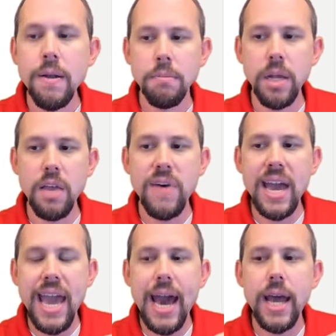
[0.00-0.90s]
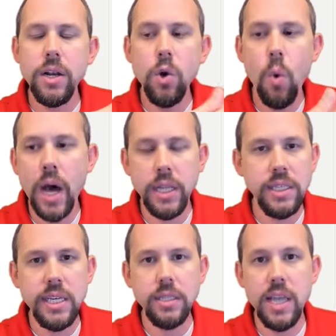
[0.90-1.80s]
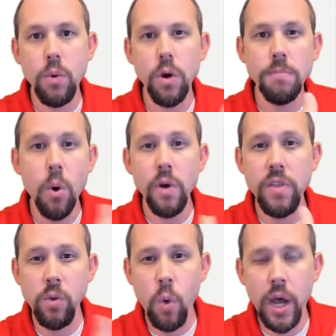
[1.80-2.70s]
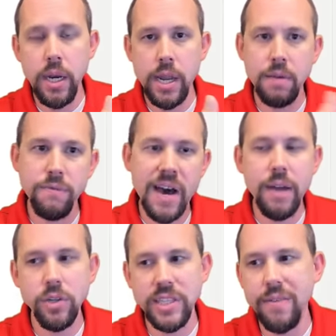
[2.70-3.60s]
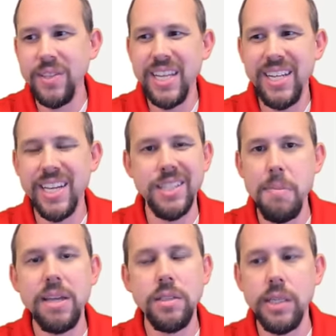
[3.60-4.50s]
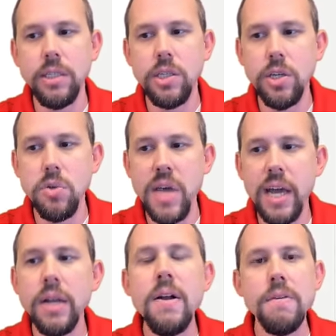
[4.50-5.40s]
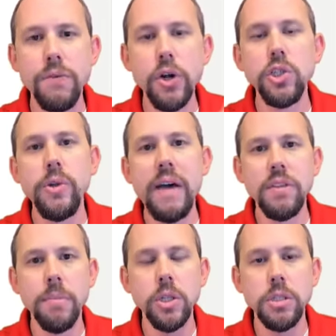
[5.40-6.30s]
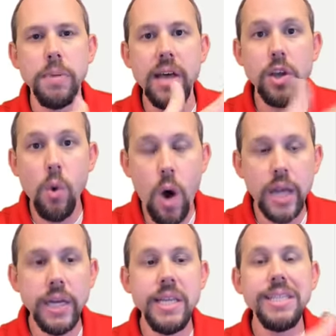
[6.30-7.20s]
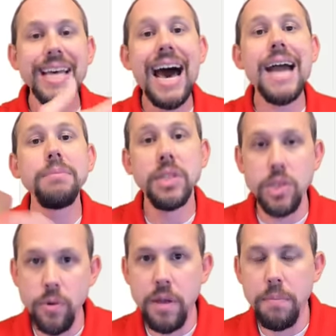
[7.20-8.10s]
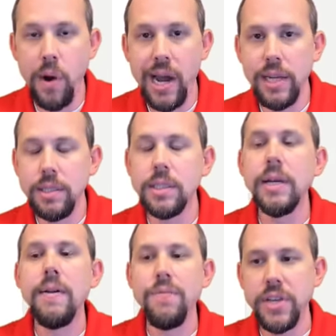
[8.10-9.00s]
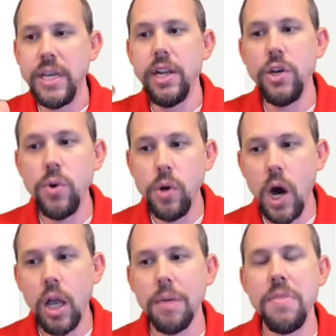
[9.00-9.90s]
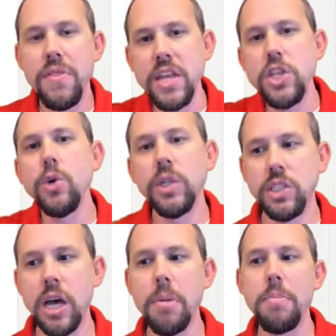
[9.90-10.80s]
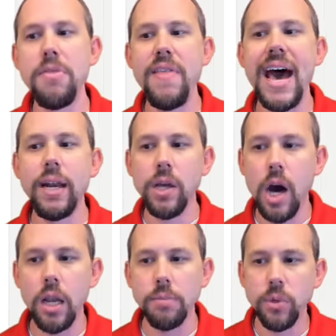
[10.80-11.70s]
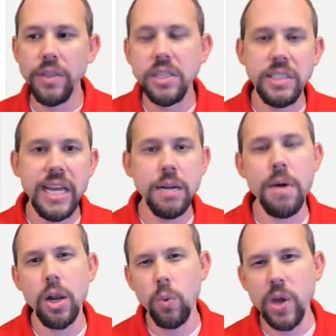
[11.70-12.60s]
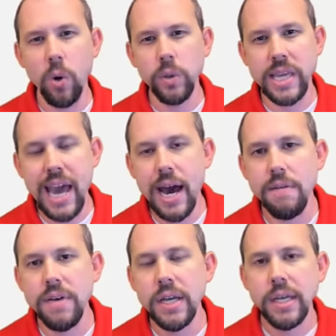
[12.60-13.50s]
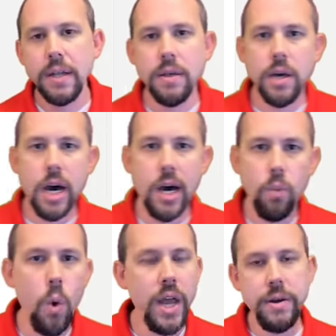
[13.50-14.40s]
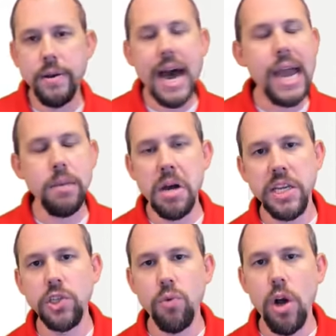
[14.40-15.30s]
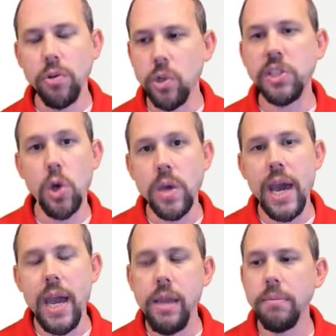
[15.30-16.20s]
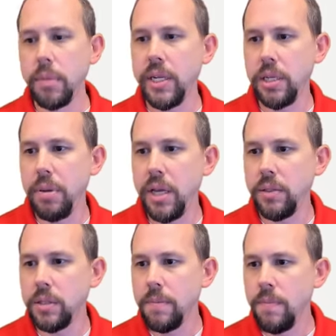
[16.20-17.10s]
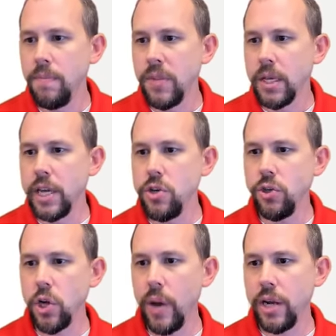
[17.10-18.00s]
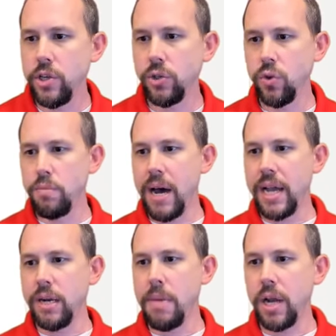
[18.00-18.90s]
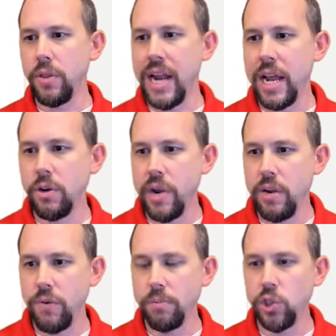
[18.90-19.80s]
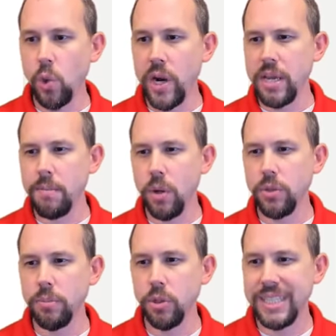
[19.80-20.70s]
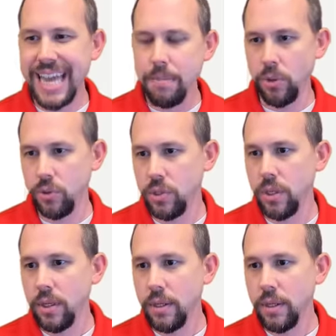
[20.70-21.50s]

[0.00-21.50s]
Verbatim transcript: But if I had quantities that were more than one, like five or seven, then it doesn't make sense to do that. First, you'd have to multiply the quantity times the unit price to get a new column. Then you would sum up that column. So in this data model, we only have uh, one item on each row, so it's okay, but it depends. Can you show how to use group by in a model that I created from joining multiple tables?